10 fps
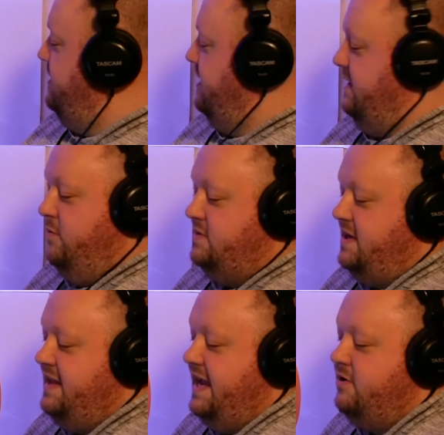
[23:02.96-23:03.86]
one that, that was
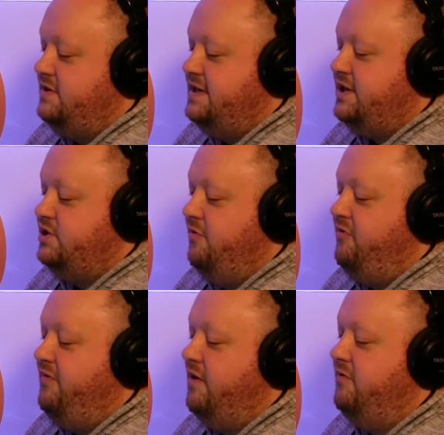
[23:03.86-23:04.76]
on the intersection of
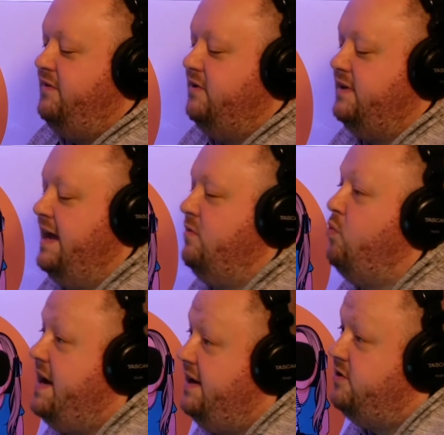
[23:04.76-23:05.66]
Fairfield
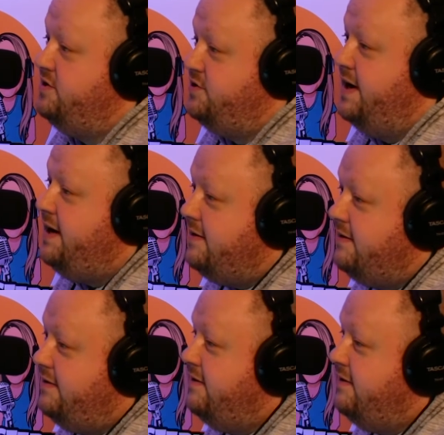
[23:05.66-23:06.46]
and Wiener Street.